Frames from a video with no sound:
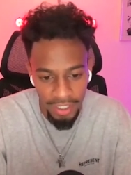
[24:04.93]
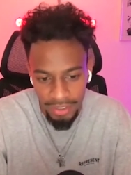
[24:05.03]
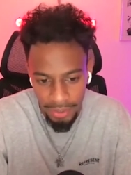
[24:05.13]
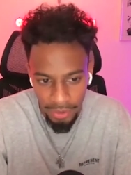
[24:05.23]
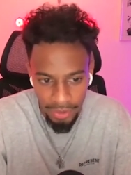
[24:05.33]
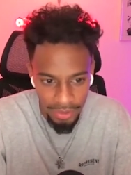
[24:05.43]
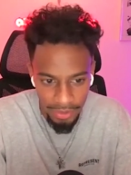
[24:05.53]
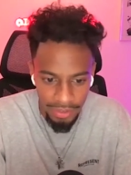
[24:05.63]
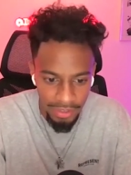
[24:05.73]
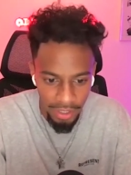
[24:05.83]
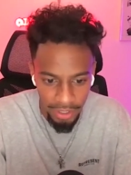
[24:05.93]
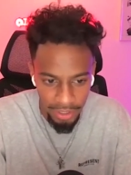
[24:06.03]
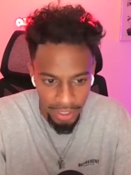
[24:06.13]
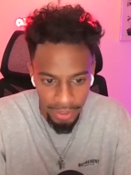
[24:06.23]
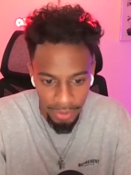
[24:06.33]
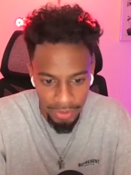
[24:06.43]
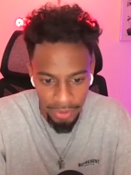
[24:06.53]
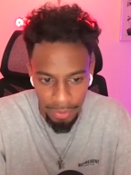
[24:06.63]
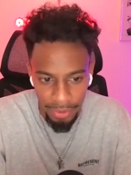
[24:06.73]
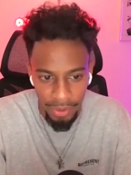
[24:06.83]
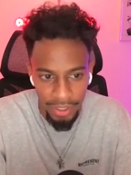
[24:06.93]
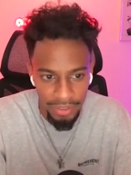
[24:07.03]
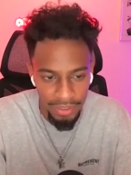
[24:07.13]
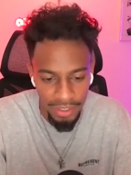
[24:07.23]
to not sign a client or to not progress.